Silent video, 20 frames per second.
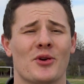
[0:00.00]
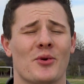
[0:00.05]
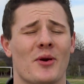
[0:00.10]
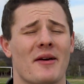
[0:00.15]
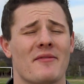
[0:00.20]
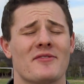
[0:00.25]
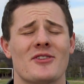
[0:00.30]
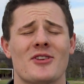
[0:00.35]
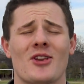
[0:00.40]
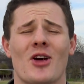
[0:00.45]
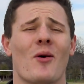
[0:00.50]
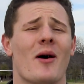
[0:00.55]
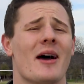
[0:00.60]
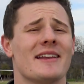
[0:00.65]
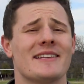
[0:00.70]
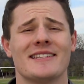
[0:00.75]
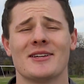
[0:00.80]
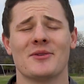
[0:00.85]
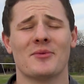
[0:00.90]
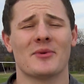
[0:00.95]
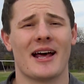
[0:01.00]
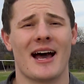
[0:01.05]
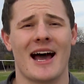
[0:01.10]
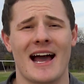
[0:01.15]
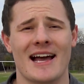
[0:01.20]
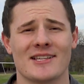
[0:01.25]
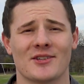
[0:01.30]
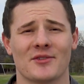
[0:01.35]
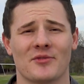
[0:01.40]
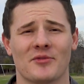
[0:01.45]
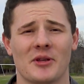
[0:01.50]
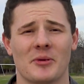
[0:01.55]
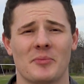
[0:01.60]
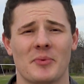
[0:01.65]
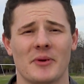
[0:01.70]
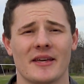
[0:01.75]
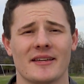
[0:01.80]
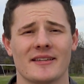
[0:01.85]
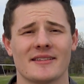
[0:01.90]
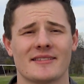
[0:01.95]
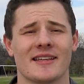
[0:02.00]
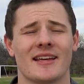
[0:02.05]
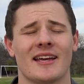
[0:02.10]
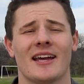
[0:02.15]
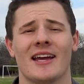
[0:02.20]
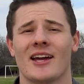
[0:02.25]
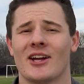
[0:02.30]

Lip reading: who have no idea what a Hyzer Flip is,